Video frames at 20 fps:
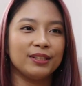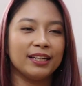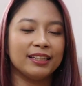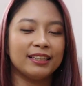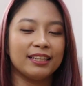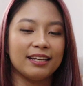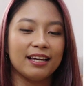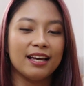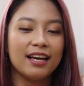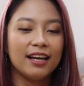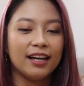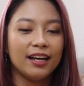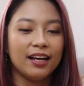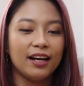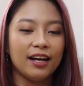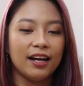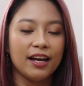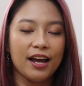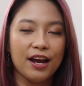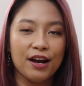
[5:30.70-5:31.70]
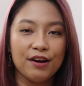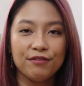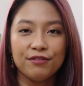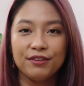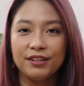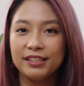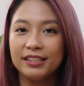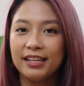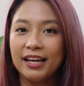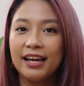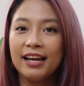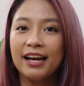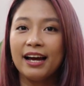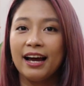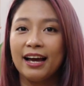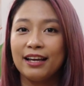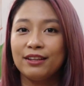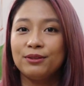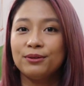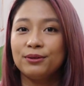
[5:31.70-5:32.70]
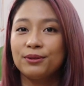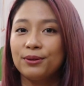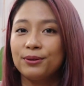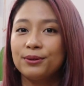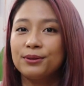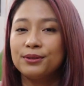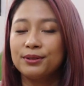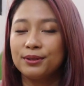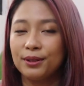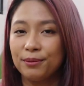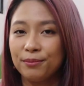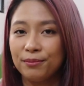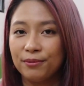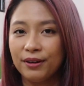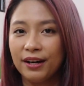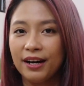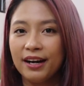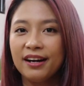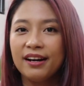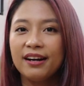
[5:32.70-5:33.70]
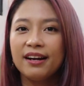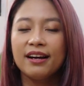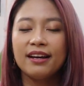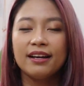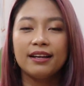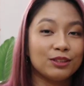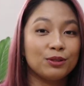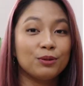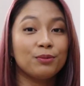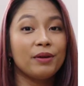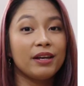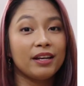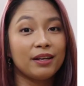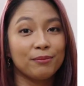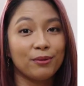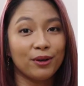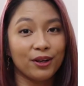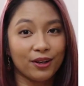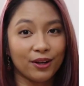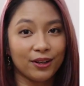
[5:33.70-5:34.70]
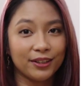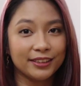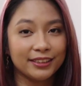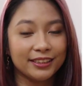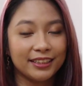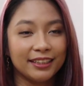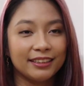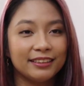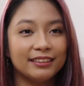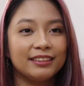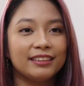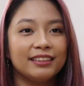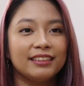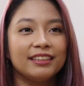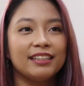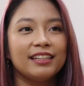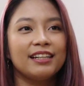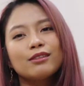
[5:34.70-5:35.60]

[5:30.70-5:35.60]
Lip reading: that every day I had to go somewhere to make more content.